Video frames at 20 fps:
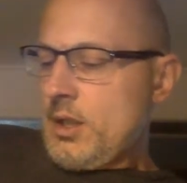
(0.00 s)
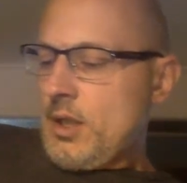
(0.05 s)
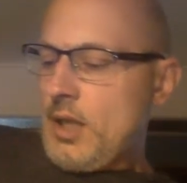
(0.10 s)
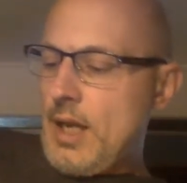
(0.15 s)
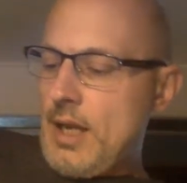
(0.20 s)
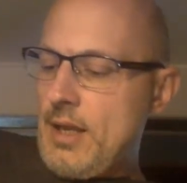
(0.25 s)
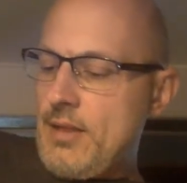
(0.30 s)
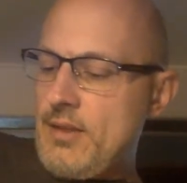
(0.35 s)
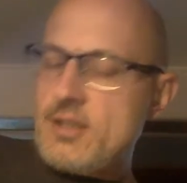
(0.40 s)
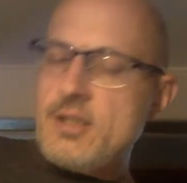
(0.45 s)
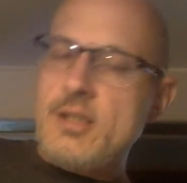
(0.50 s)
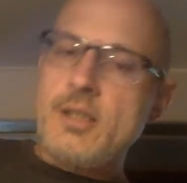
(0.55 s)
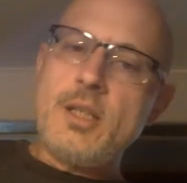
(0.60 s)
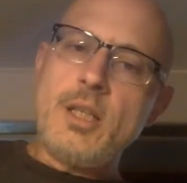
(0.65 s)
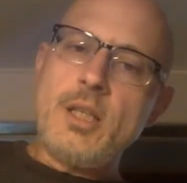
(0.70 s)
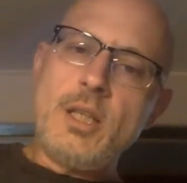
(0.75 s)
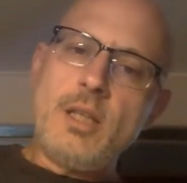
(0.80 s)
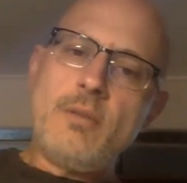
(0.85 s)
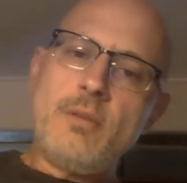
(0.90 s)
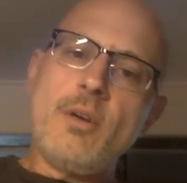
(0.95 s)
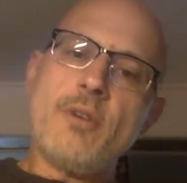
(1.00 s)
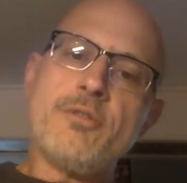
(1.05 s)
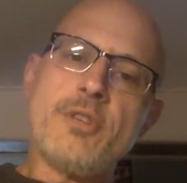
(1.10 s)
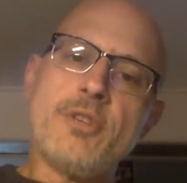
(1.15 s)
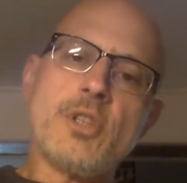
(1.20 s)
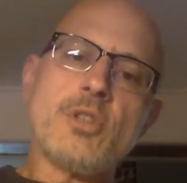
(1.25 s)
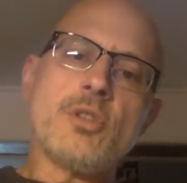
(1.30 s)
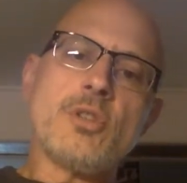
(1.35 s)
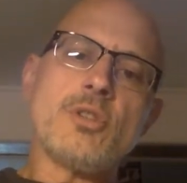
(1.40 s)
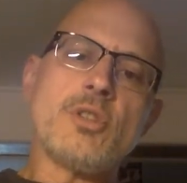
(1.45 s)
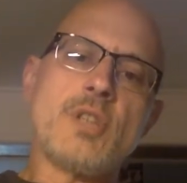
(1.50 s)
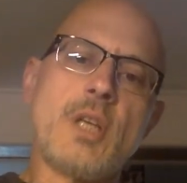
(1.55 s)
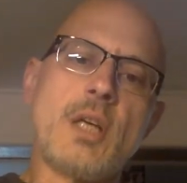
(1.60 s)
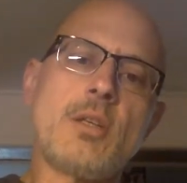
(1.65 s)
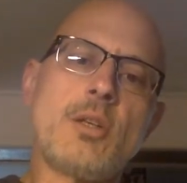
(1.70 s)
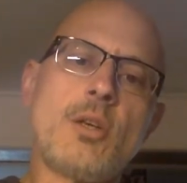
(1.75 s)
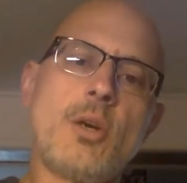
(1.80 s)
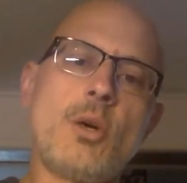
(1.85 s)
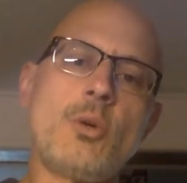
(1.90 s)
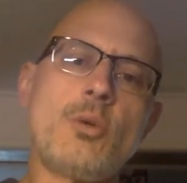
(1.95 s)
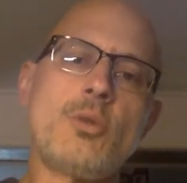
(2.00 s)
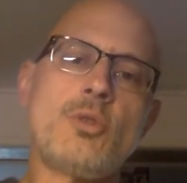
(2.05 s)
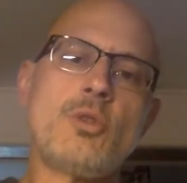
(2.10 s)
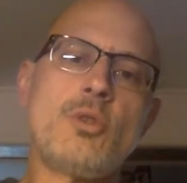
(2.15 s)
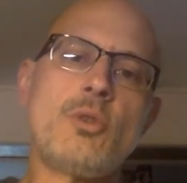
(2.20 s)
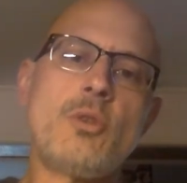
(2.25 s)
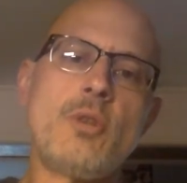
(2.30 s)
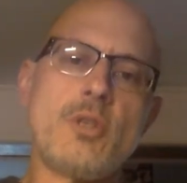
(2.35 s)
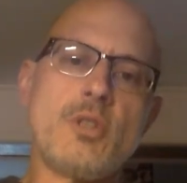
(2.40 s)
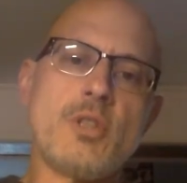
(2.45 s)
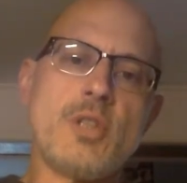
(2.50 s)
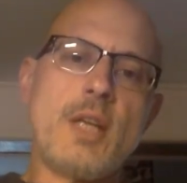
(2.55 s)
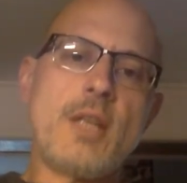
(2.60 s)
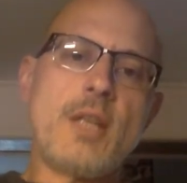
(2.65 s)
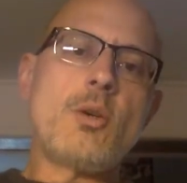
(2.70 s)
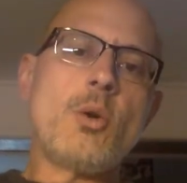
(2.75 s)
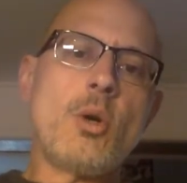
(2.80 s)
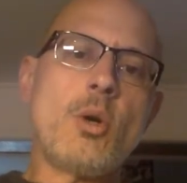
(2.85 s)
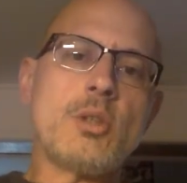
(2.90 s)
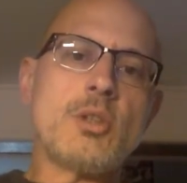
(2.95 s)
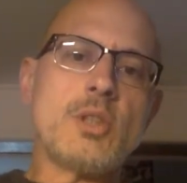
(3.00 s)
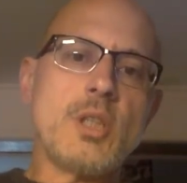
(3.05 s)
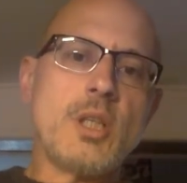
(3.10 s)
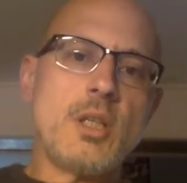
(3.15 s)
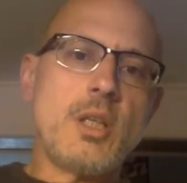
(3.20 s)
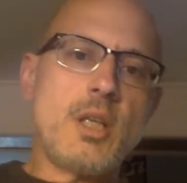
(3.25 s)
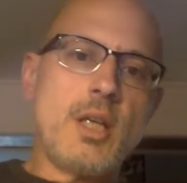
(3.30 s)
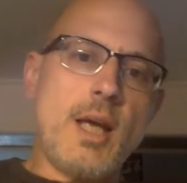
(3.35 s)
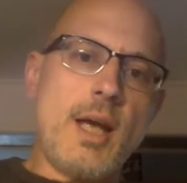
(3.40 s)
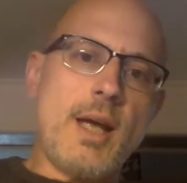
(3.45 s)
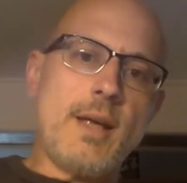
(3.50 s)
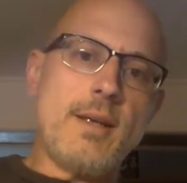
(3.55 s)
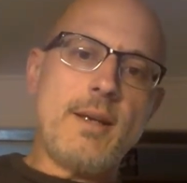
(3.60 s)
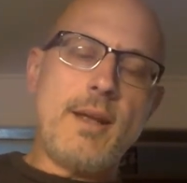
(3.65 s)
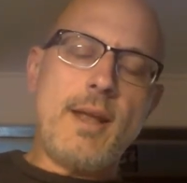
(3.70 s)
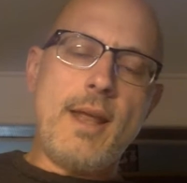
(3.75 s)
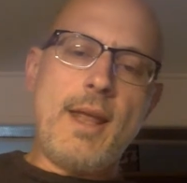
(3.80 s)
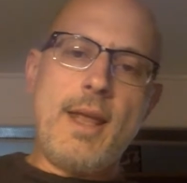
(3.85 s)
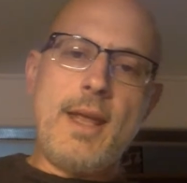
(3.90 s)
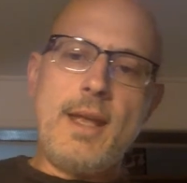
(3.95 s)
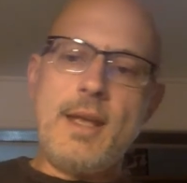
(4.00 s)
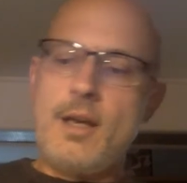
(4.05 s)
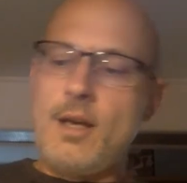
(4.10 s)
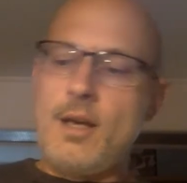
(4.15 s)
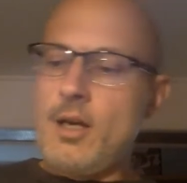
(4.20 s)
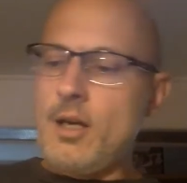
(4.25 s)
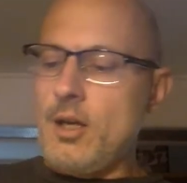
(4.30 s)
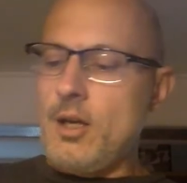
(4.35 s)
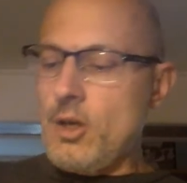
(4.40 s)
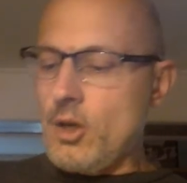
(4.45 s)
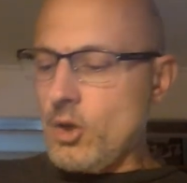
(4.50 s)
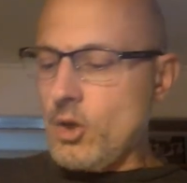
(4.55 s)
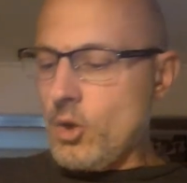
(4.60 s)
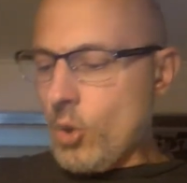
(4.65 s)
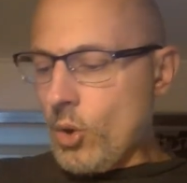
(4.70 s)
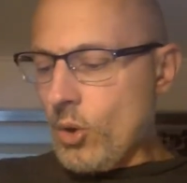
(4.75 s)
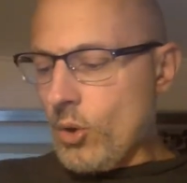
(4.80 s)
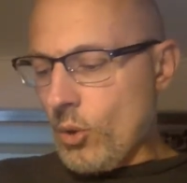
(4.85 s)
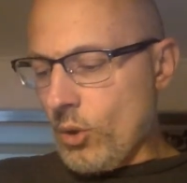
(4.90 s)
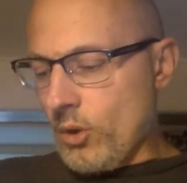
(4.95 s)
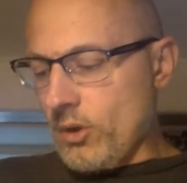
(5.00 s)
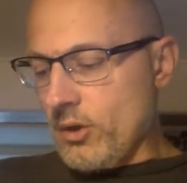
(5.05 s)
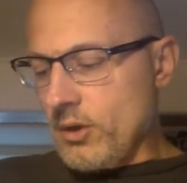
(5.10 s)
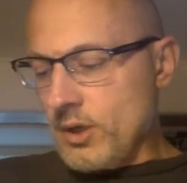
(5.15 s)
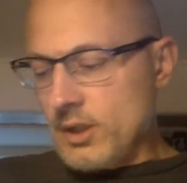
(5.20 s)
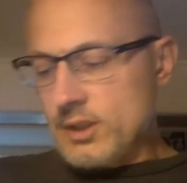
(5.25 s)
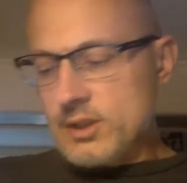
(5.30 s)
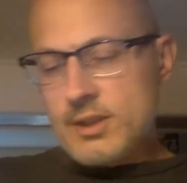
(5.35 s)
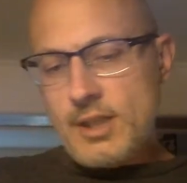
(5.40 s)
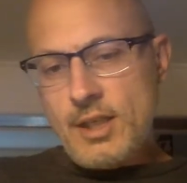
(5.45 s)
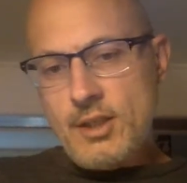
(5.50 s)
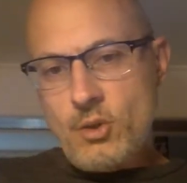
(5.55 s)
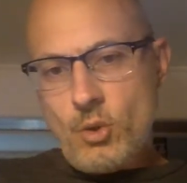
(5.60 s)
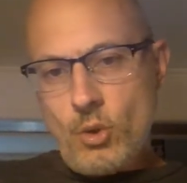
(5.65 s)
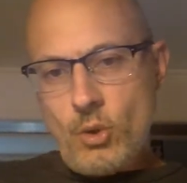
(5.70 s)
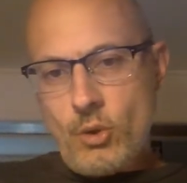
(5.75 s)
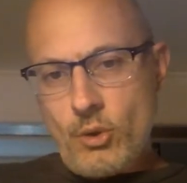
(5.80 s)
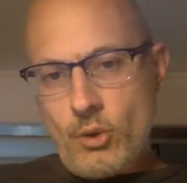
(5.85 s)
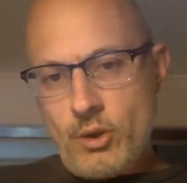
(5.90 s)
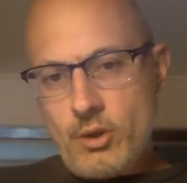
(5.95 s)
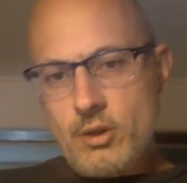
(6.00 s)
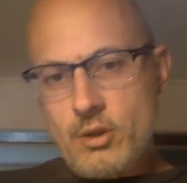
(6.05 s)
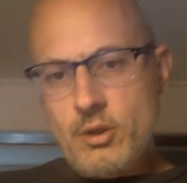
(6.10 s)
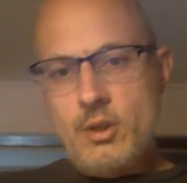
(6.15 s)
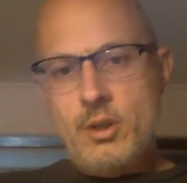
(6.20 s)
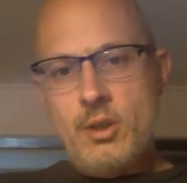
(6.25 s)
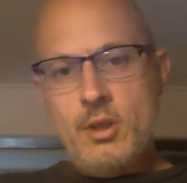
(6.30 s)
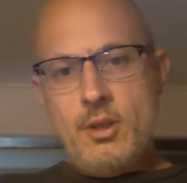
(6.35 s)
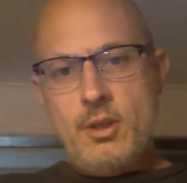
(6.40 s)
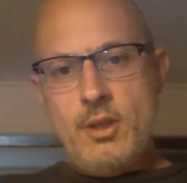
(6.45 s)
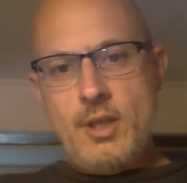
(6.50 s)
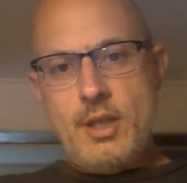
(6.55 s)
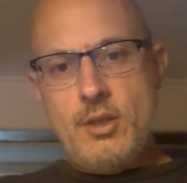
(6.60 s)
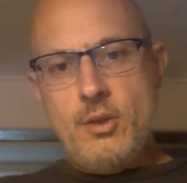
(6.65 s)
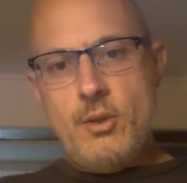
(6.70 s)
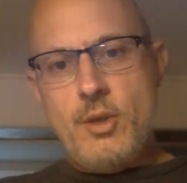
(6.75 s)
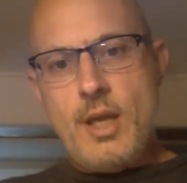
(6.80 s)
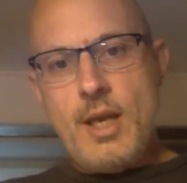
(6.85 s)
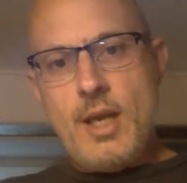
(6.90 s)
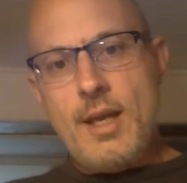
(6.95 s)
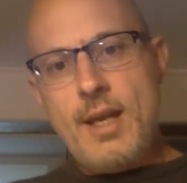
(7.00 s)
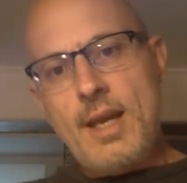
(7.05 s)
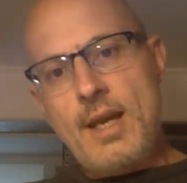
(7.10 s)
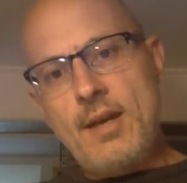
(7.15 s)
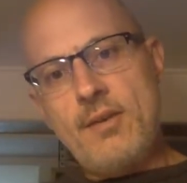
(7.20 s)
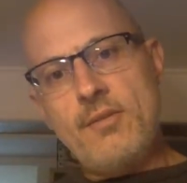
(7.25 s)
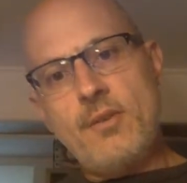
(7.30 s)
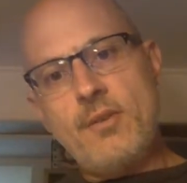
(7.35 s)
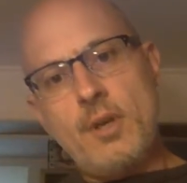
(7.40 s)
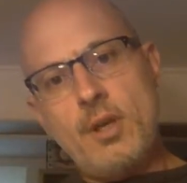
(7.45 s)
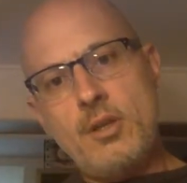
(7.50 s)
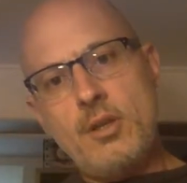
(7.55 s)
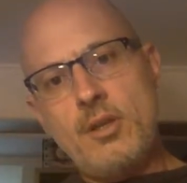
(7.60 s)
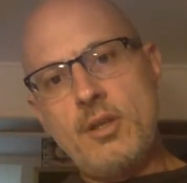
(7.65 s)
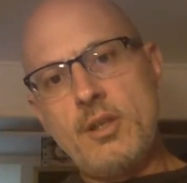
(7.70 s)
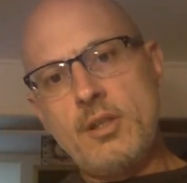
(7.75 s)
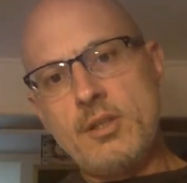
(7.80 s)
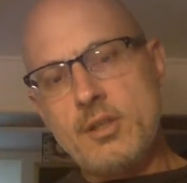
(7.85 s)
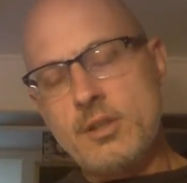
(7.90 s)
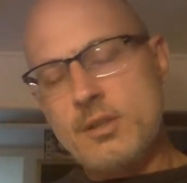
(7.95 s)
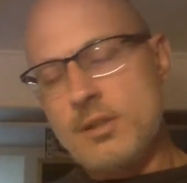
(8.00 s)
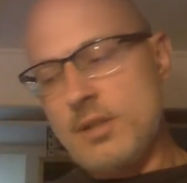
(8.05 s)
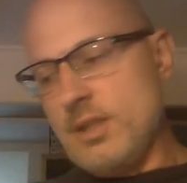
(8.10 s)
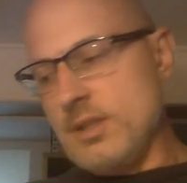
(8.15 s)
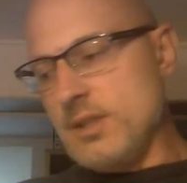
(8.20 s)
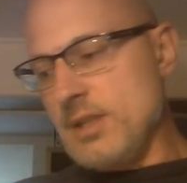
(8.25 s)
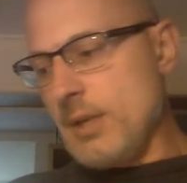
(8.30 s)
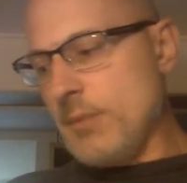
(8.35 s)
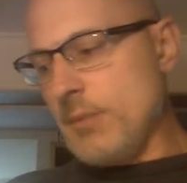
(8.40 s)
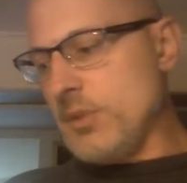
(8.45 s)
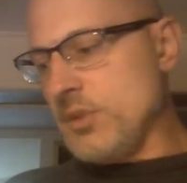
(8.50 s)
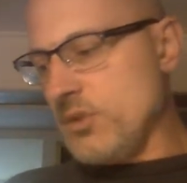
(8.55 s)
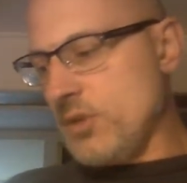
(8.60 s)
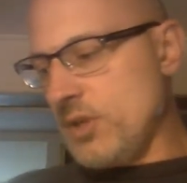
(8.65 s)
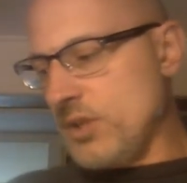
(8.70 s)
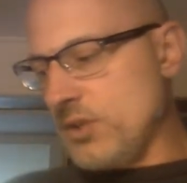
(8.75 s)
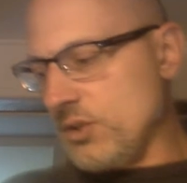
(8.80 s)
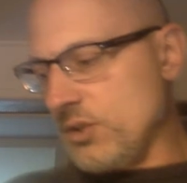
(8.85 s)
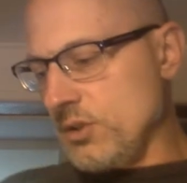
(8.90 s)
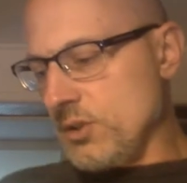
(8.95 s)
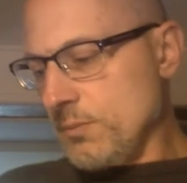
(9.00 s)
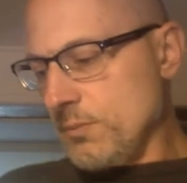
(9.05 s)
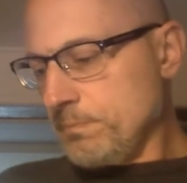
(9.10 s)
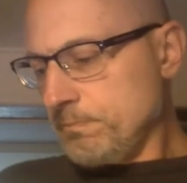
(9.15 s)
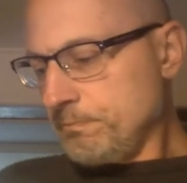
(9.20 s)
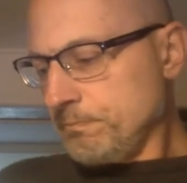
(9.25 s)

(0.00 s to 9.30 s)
And the city officials then go to their state courts and get a court order, a state court order, that you can't have these demonstrations,